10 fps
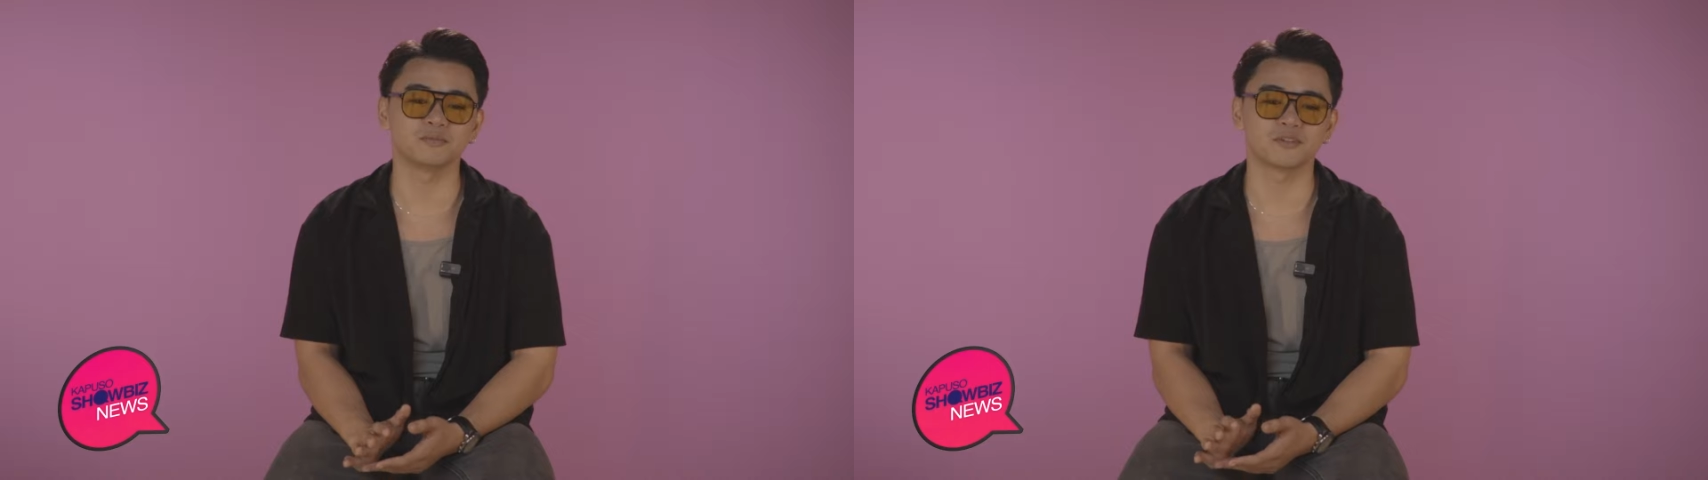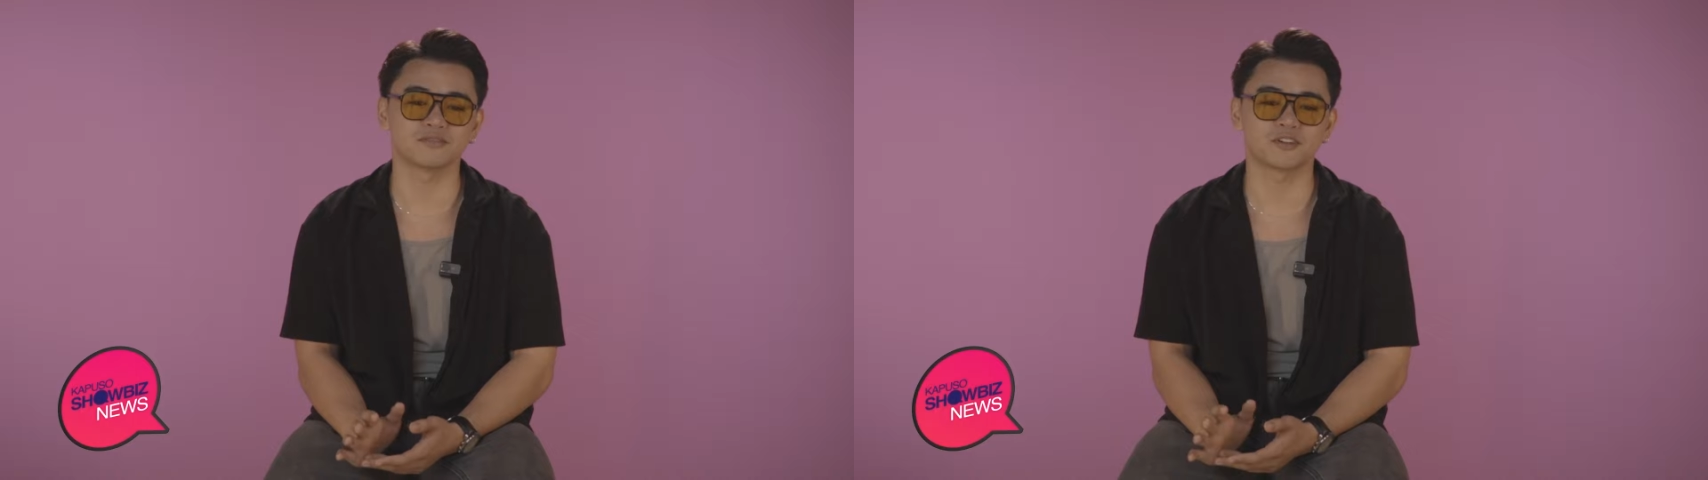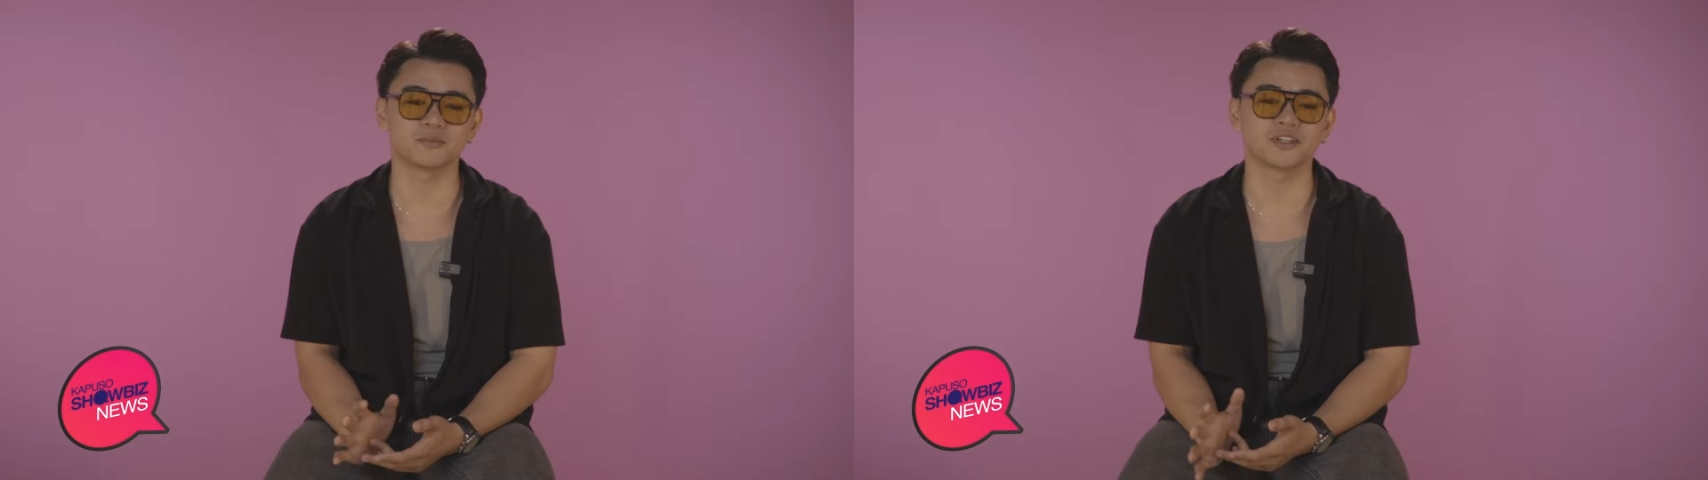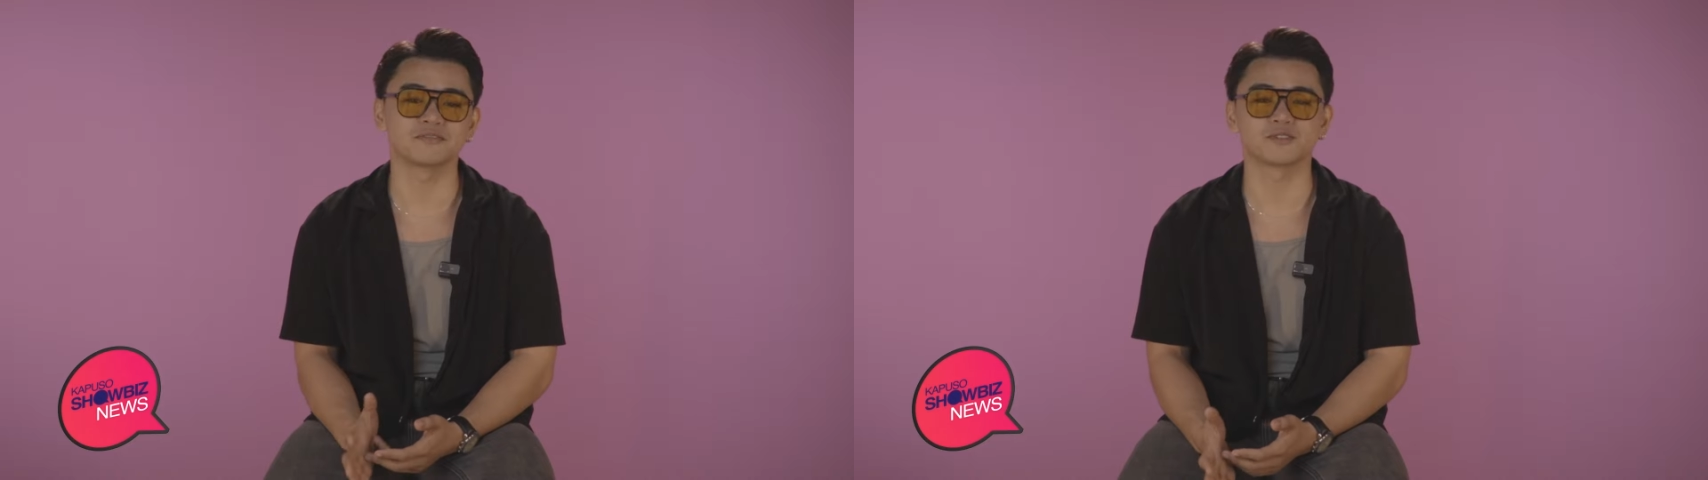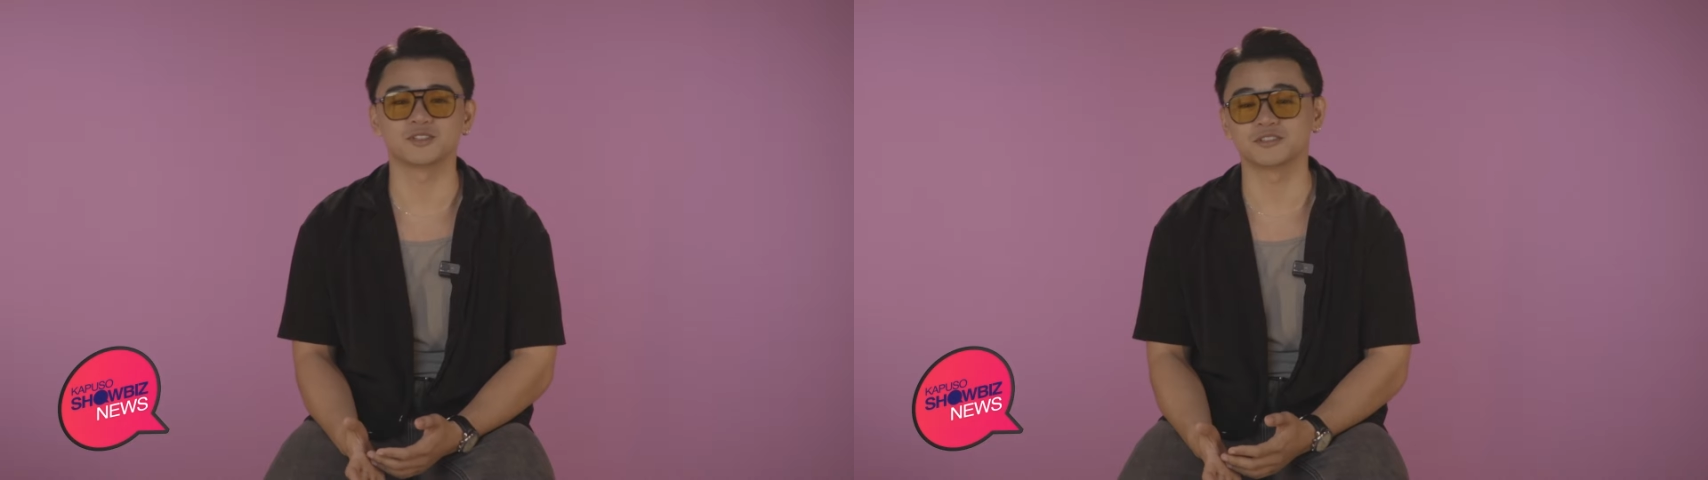performing
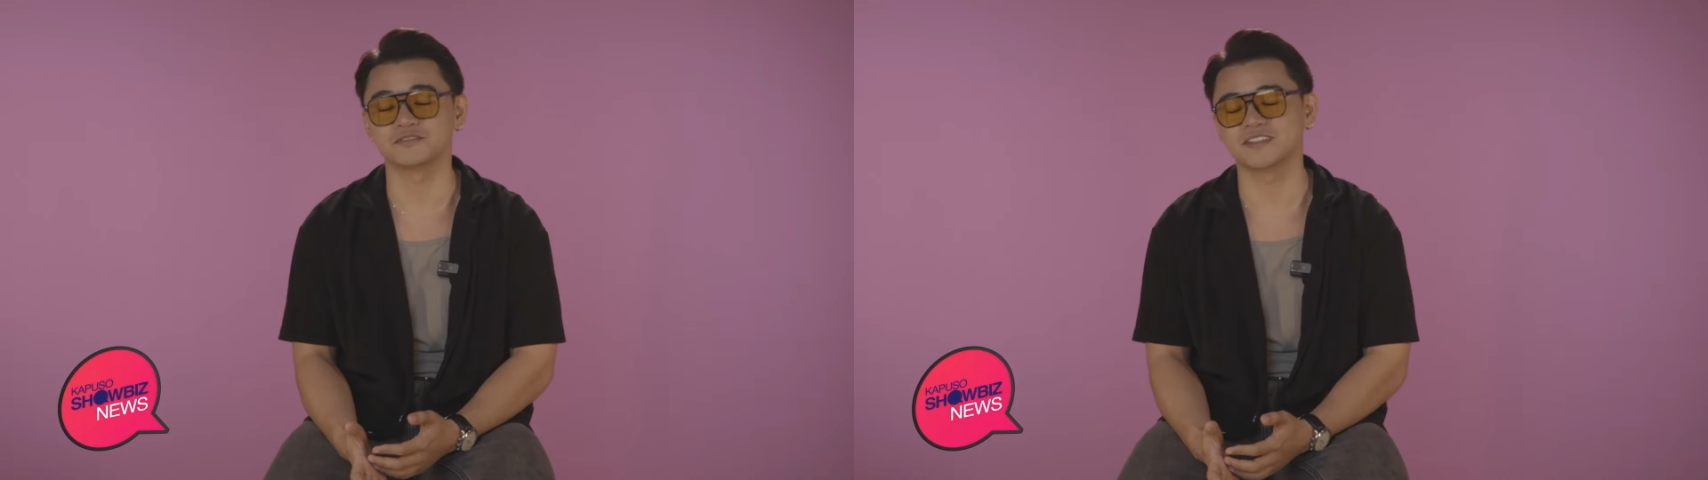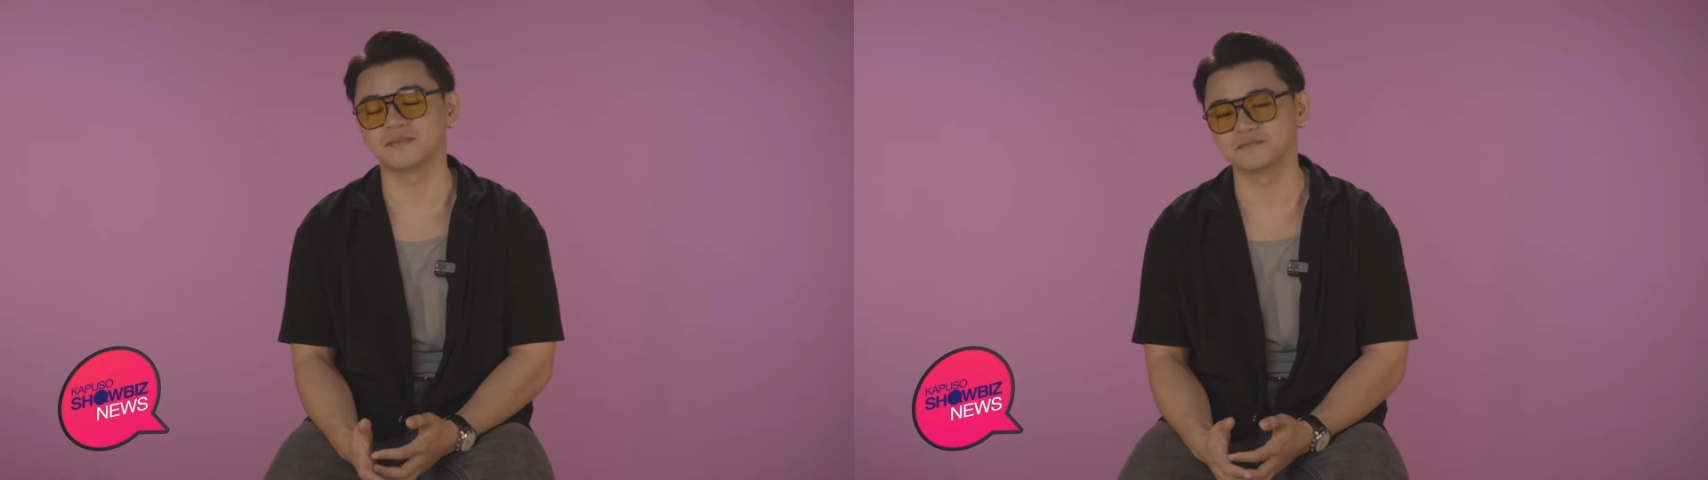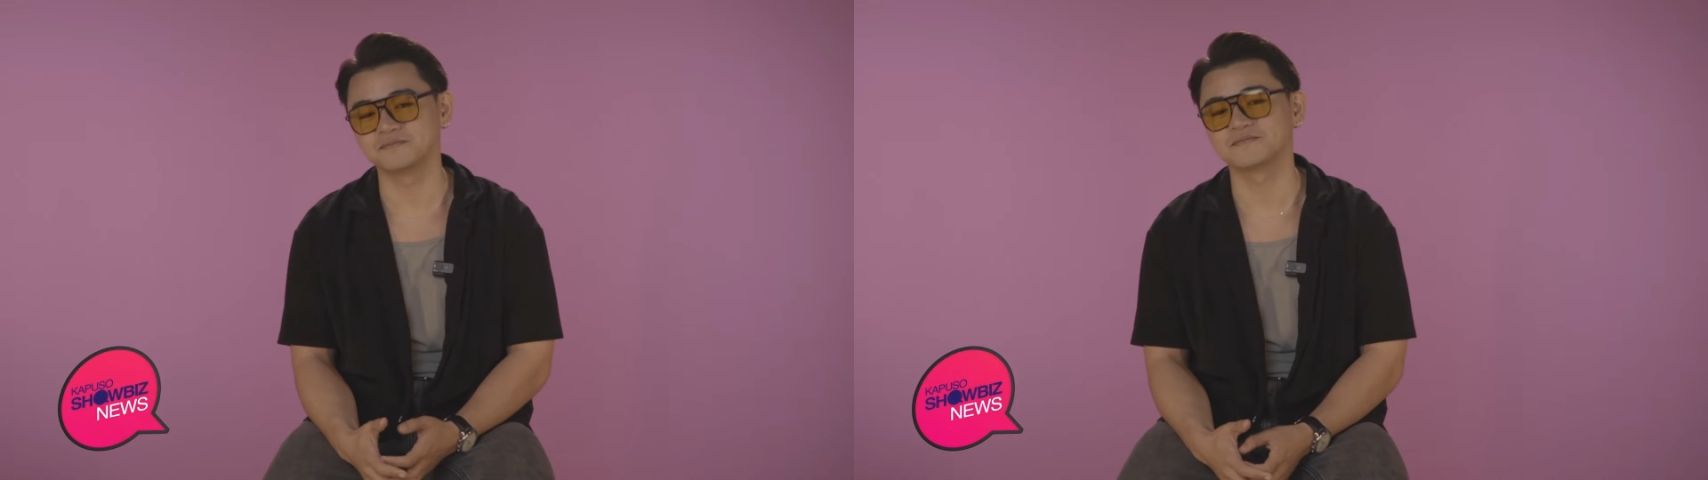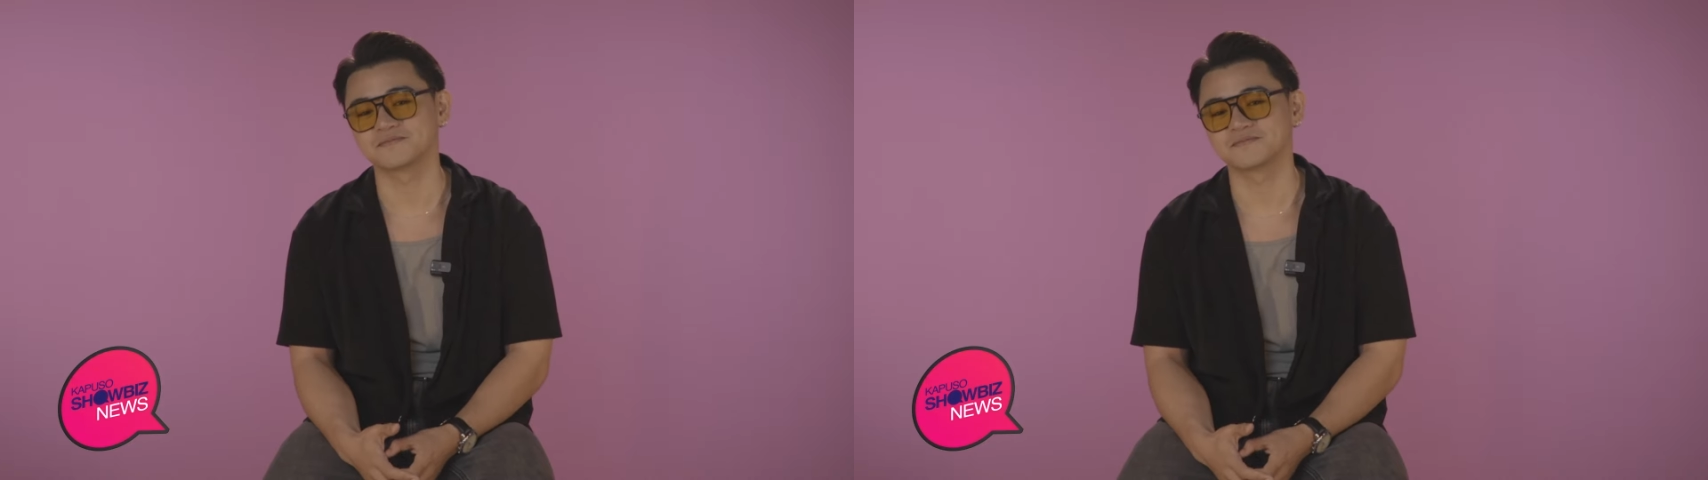in front of them.